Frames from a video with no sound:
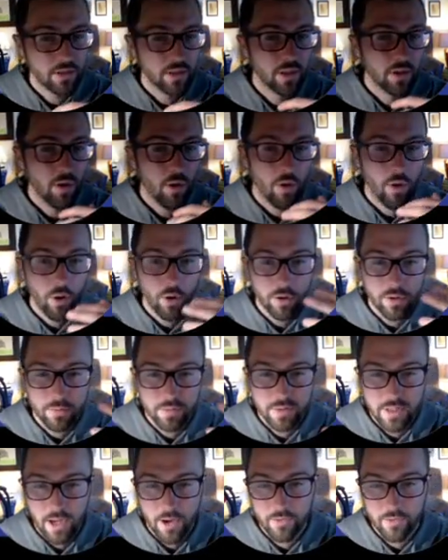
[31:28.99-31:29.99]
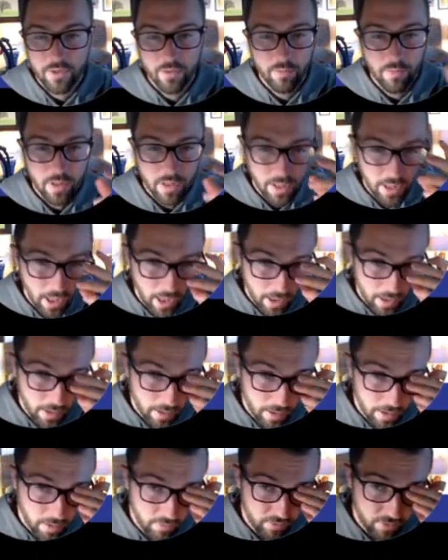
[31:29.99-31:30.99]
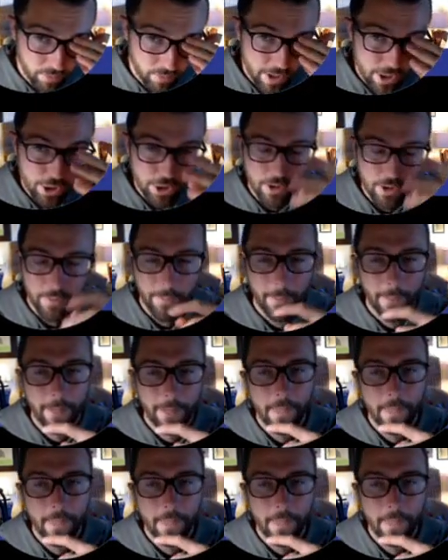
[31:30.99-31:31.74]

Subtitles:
It all comes down to mitigating inflammation.